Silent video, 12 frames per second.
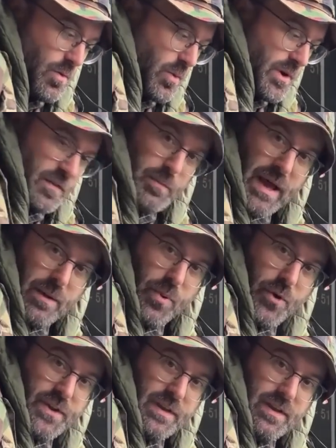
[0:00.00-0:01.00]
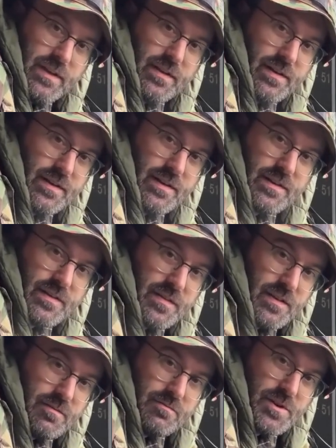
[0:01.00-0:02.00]
when it's mag podded,
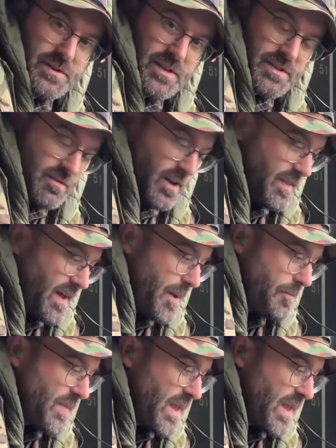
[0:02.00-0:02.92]
because it rotates like that,